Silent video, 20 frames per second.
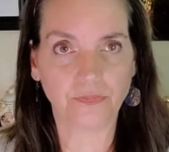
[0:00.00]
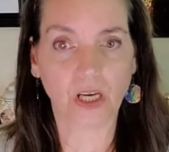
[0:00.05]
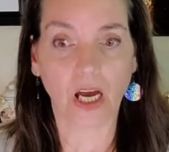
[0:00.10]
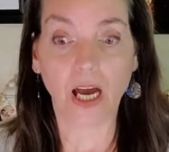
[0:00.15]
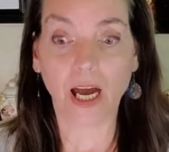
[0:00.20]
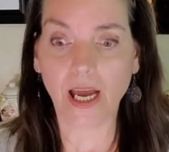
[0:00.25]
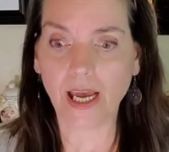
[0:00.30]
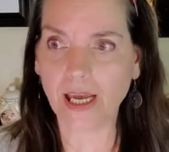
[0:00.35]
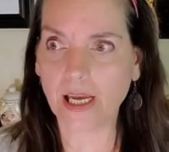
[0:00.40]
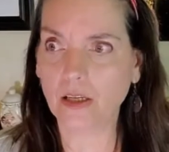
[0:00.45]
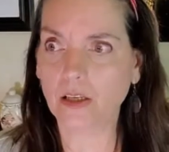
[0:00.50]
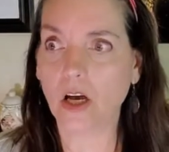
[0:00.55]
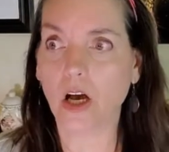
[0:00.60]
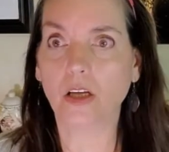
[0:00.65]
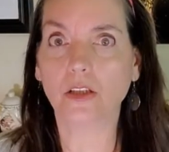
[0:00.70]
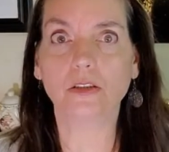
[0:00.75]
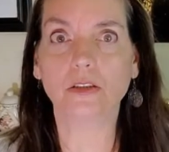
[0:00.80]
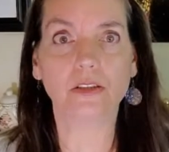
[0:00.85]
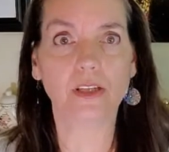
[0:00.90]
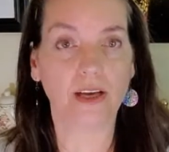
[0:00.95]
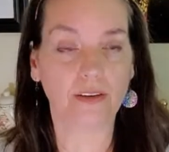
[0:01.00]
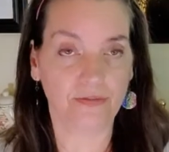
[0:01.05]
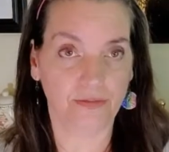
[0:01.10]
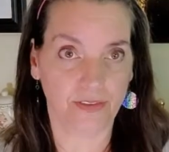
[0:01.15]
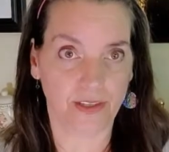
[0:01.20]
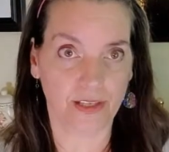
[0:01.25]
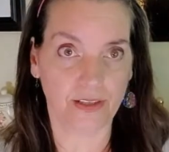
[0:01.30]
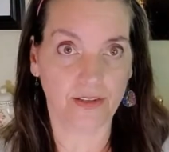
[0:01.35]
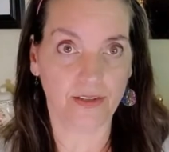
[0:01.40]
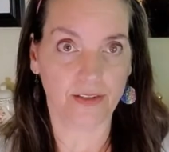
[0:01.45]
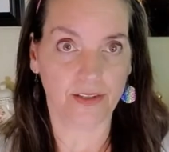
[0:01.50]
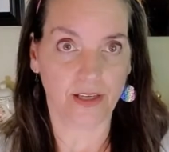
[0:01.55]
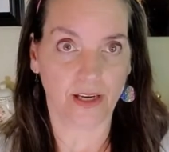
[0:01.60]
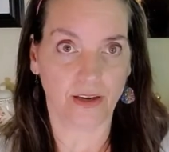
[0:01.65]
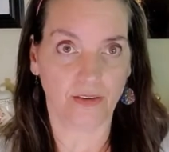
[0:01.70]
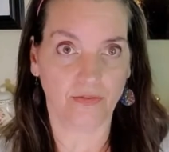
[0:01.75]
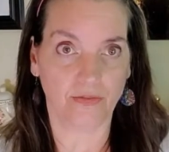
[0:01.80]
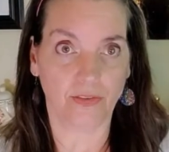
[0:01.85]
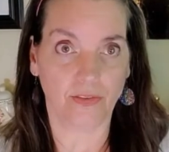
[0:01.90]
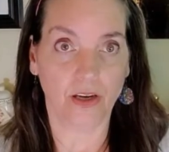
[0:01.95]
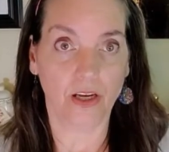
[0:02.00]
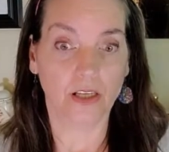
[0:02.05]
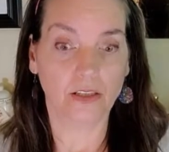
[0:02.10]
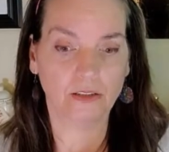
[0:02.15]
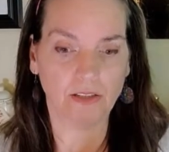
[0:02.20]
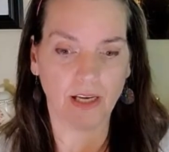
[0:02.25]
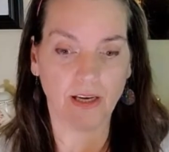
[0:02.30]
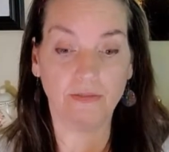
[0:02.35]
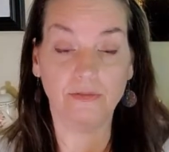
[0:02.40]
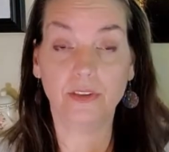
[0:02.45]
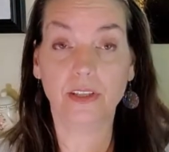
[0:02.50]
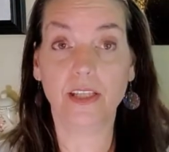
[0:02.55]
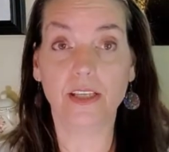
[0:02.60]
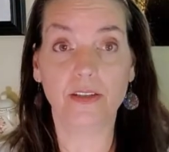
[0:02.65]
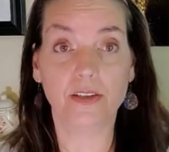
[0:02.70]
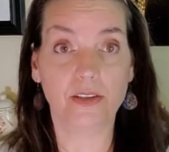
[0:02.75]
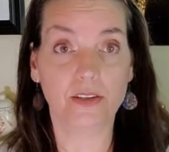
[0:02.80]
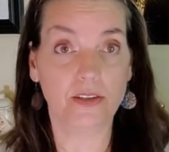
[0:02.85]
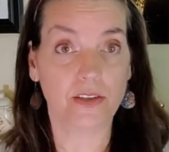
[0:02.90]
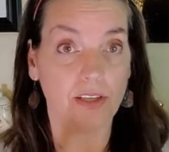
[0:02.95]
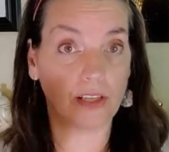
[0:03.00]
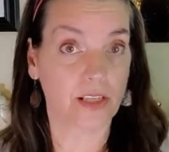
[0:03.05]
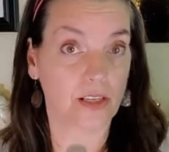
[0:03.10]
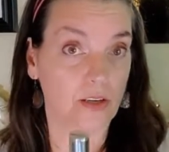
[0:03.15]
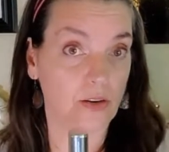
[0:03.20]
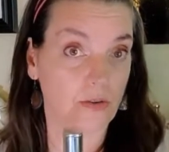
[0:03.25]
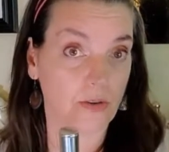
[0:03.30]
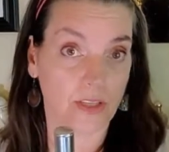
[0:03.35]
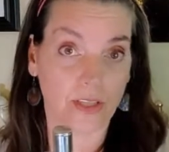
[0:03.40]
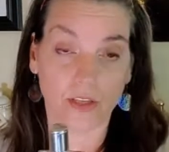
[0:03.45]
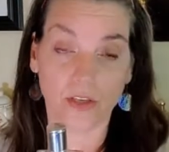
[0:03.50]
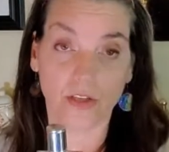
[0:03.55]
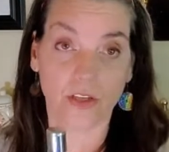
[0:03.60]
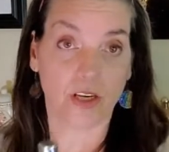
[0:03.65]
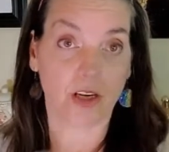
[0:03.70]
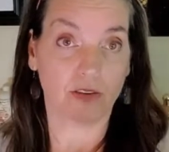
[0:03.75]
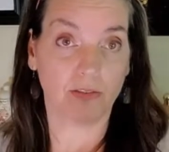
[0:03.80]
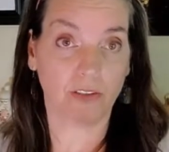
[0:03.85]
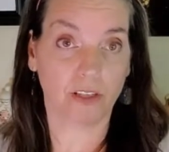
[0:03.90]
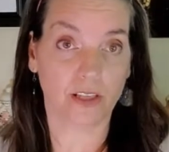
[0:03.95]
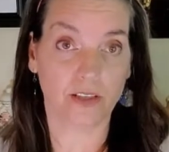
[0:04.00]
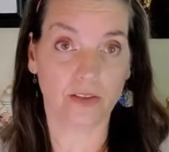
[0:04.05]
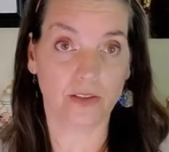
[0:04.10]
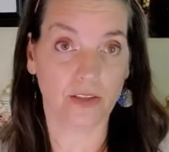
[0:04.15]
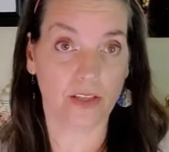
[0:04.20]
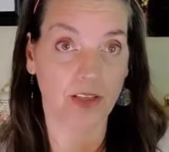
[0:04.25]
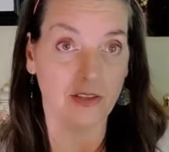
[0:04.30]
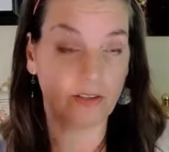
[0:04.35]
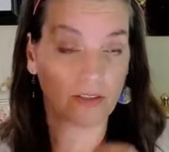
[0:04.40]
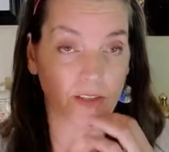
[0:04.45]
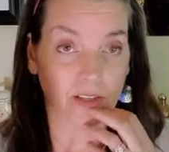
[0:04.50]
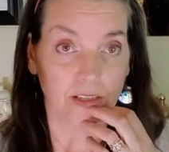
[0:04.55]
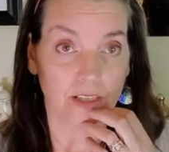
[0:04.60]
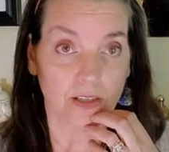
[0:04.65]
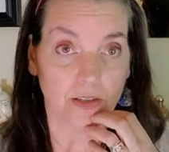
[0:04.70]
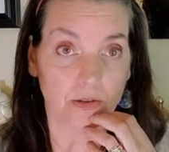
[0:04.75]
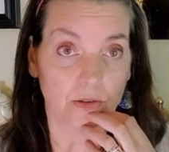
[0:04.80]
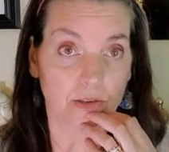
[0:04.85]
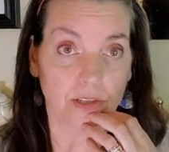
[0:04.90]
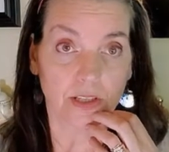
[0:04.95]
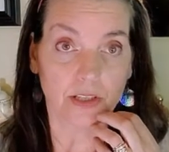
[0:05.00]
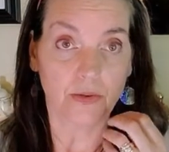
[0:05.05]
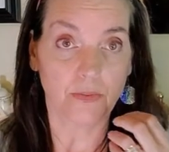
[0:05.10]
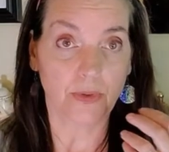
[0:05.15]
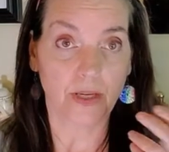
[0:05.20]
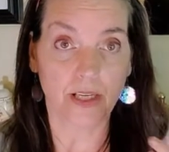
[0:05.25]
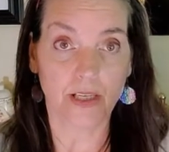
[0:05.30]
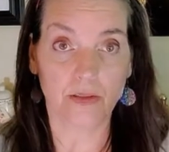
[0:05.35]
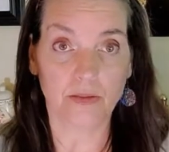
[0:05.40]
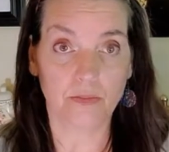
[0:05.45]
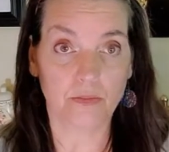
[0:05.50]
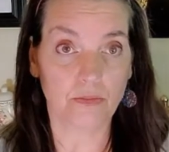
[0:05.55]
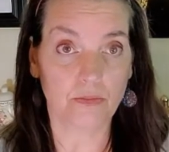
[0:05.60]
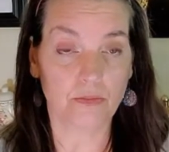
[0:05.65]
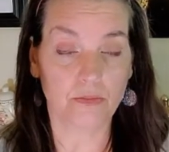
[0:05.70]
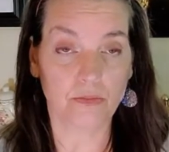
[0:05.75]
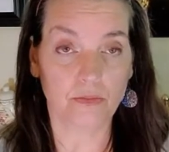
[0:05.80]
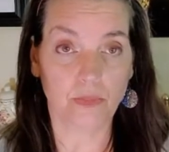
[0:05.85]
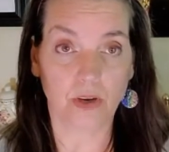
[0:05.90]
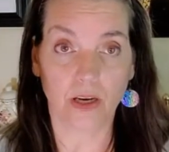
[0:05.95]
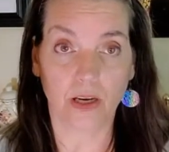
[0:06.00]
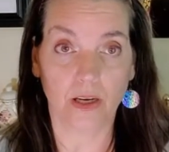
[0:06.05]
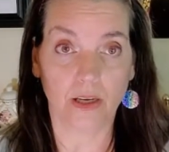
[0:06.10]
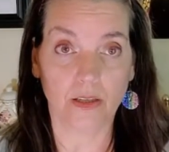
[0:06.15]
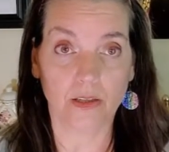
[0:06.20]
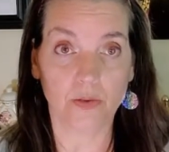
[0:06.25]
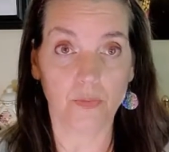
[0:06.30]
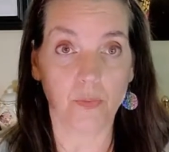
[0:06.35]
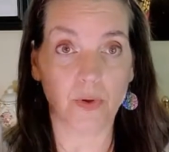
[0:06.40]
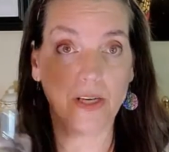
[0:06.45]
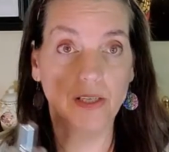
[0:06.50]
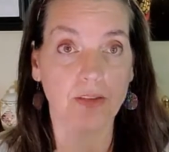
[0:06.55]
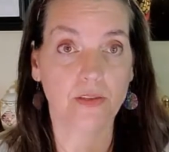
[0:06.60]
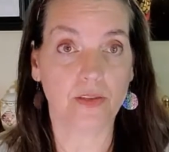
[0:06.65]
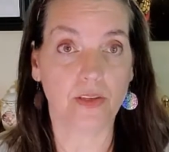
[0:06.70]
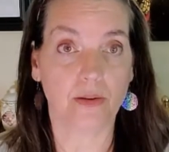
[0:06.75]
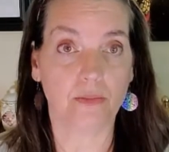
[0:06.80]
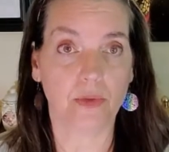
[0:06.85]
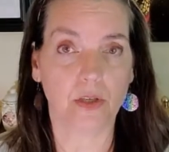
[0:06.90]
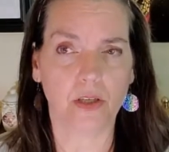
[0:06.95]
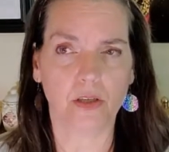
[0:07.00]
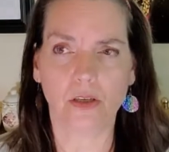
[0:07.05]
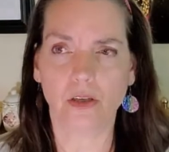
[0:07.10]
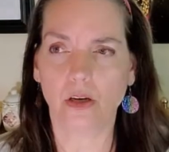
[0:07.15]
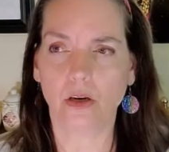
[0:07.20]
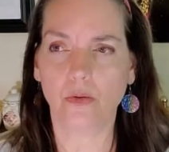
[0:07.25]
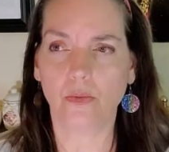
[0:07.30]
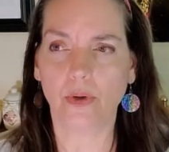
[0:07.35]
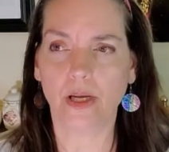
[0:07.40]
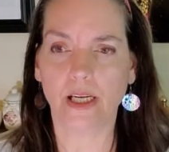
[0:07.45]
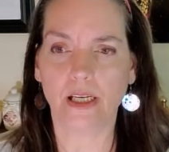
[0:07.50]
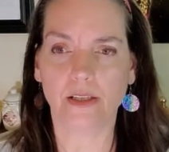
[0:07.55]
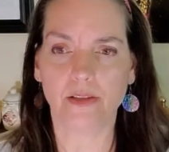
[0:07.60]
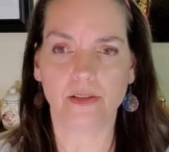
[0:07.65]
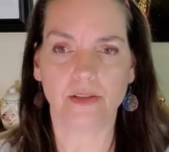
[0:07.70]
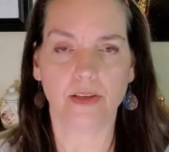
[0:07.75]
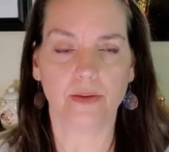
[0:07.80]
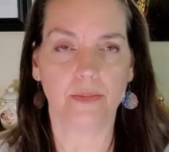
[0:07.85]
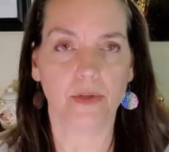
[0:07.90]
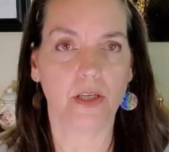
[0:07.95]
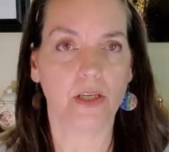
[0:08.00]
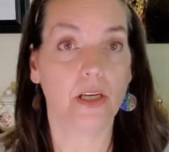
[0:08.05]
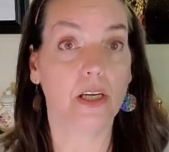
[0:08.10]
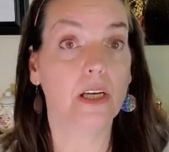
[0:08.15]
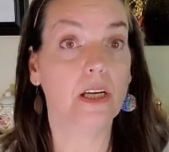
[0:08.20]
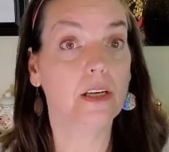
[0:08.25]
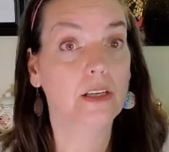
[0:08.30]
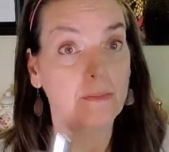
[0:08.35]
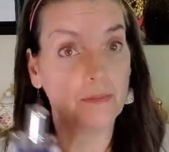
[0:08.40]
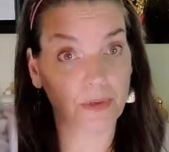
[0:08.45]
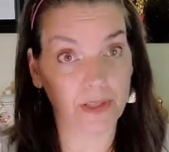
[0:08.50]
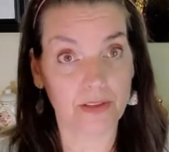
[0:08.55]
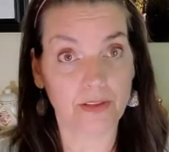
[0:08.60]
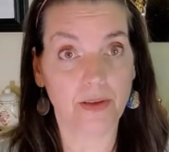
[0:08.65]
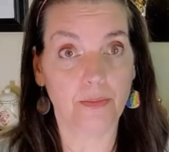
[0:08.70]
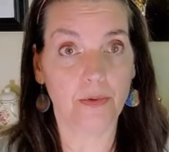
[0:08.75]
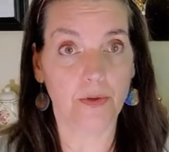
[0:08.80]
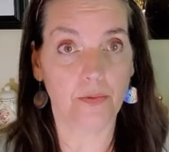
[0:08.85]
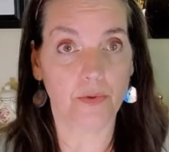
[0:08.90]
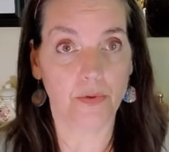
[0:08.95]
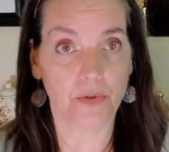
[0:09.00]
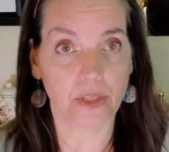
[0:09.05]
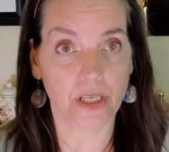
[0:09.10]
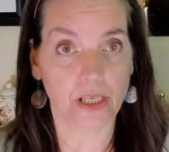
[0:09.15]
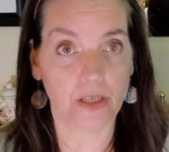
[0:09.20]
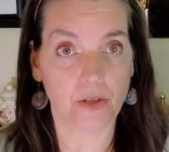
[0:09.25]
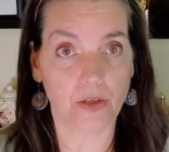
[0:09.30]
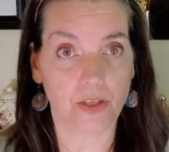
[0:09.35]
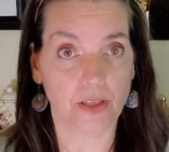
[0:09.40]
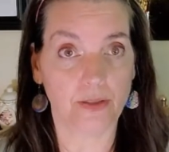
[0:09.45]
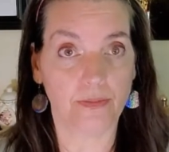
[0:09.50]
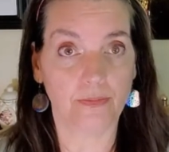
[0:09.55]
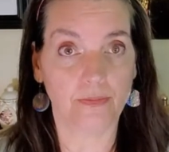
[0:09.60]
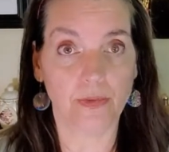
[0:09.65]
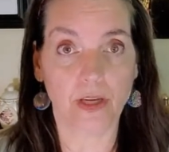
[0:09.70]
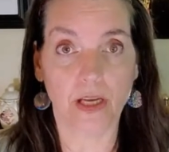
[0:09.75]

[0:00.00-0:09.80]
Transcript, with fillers: I love this stuff. Love. This is going to go on the shelf, because this is going to go into my uh, spring, summer. Oh, wait, it's summer. My summer rotation.